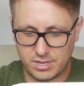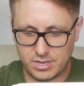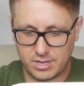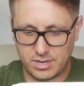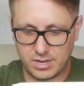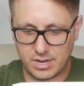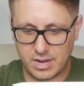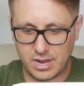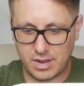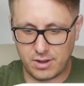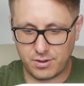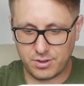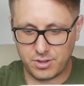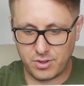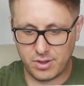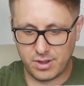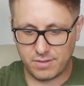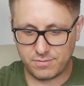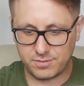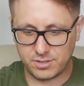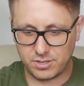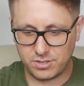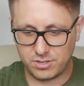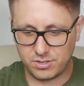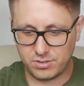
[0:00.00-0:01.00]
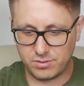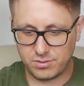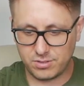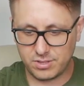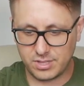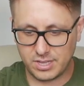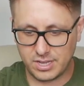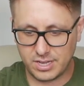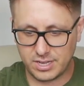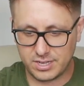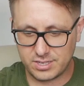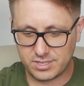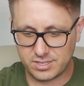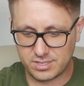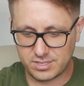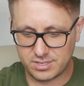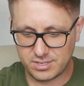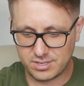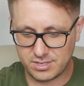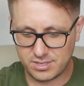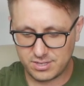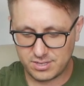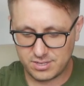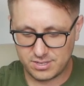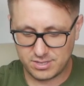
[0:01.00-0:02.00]
And how you have to do
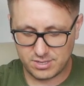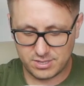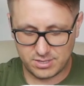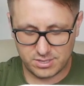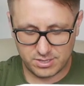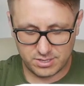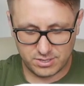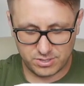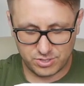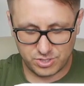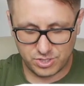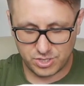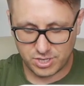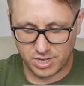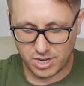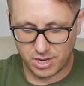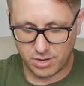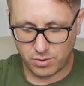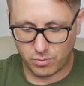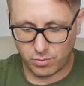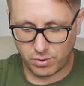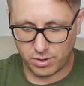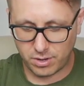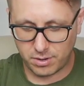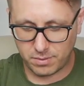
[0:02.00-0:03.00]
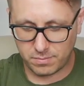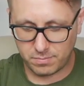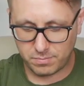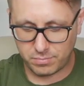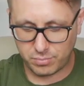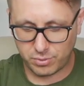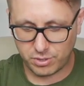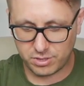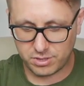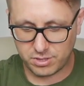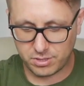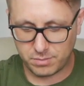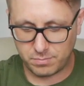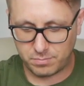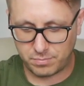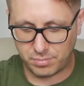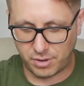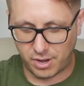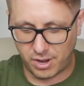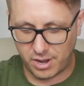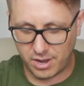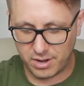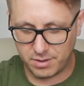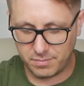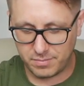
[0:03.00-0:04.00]
this, you kind of want to put the
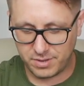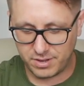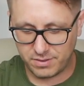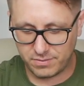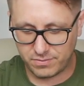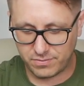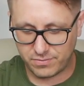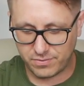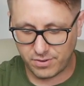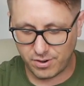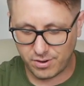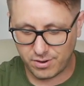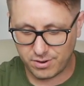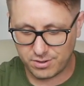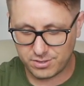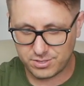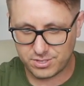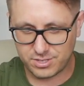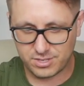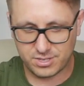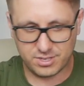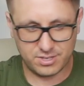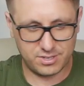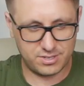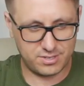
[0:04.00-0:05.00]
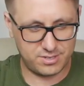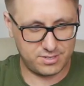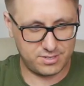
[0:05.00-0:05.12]
bottom in first,